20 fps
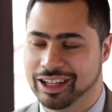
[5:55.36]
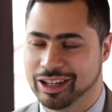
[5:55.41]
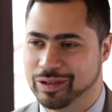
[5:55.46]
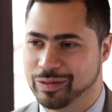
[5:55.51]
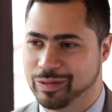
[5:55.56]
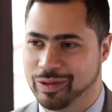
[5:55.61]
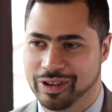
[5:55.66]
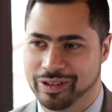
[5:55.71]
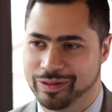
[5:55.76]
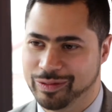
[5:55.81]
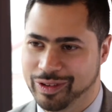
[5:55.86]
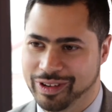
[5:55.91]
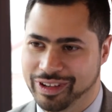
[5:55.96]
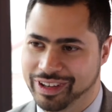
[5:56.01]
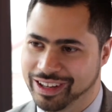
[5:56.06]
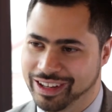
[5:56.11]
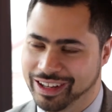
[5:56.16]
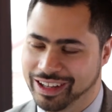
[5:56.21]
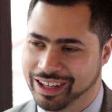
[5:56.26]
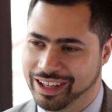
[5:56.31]

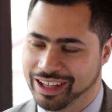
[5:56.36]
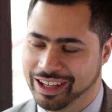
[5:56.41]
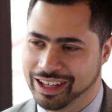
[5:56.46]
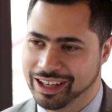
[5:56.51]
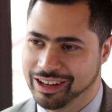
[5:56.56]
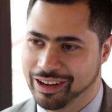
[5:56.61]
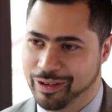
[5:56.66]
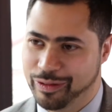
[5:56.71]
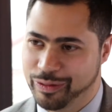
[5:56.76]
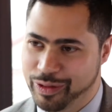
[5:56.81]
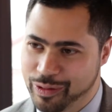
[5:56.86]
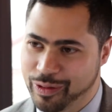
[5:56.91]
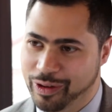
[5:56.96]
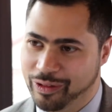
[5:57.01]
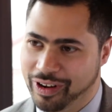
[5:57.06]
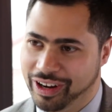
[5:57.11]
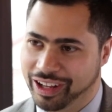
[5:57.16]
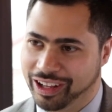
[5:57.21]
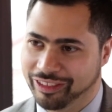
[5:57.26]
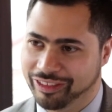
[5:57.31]
If you were
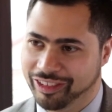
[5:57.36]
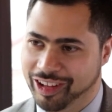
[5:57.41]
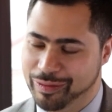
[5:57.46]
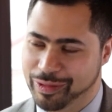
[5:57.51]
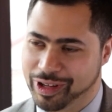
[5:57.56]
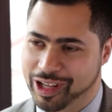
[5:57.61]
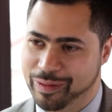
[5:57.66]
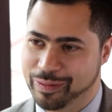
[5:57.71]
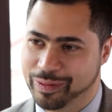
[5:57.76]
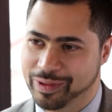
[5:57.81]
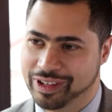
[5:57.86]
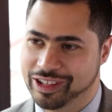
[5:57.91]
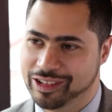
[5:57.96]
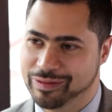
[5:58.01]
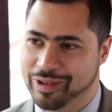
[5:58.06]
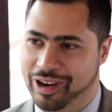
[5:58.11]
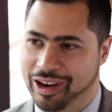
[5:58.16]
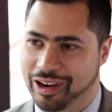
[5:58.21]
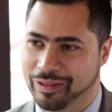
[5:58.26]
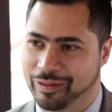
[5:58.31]
running a pharma company
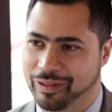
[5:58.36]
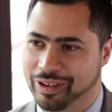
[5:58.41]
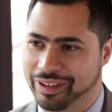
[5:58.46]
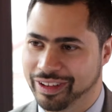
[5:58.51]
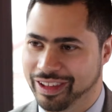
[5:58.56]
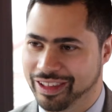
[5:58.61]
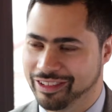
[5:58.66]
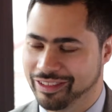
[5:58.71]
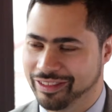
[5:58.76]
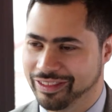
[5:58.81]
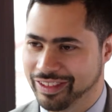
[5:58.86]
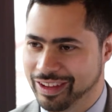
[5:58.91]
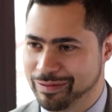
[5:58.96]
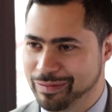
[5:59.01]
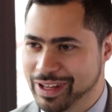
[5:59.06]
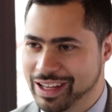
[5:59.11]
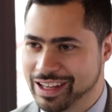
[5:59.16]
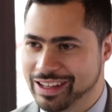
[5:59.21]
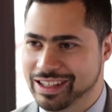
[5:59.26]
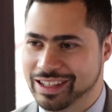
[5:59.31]
tomorrow, what sort of
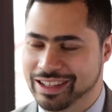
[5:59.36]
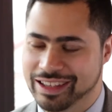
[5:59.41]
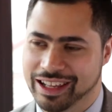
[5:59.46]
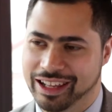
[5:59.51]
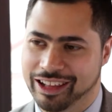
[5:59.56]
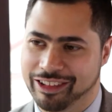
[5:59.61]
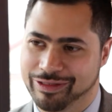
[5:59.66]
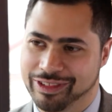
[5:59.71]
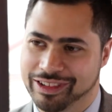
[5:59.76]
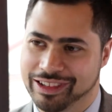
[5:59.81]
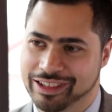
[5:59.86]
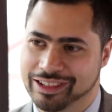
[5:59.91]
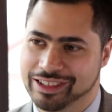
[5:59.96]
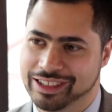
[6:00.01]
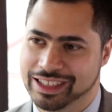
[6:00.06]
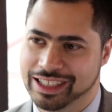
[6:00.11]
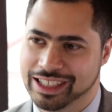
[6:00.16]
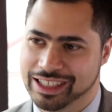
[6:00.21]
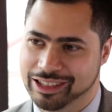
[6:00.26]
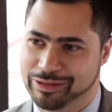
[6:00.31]
immediate things would you
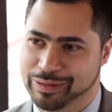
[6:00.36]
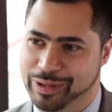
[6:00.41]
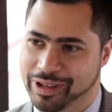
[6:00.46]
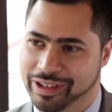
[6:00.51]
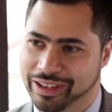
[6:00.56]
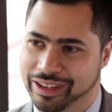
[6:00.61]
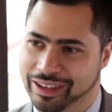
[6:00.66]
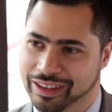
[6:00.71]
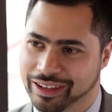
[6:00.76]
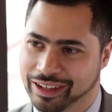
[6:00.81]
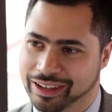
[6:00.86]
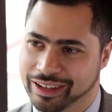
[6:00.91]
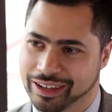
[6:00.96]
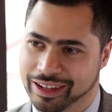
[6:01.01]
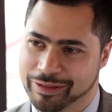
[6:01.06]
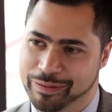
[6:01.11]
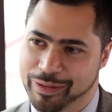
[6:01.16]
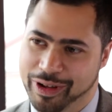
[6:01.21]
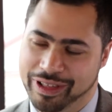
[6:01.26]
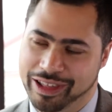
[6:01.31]
seize upon
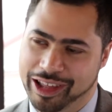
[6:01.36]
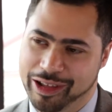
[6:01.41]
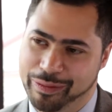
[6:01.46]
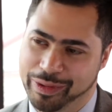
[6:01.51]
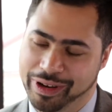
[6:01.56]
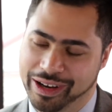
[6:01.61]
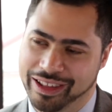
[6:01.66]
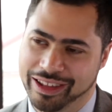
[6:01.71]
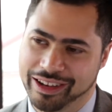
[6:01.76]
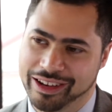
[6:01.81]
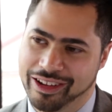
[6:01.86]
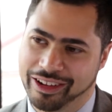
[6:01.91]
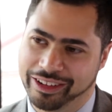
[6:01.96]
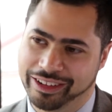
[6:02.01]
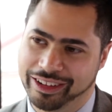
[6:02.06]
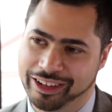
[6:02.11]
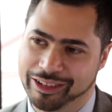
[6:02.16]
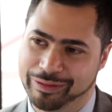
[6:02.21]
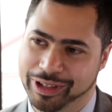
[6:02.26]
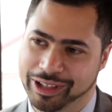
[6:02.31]
that most companies are
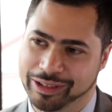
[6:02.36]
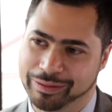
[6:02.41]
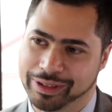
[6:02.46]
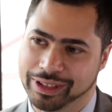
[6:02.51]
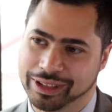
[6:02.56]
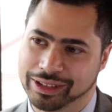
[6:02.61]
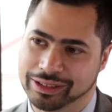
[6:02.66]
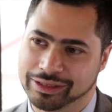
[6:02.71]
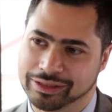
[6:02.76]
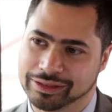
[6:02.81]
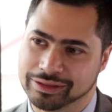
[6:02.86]
not at the moment?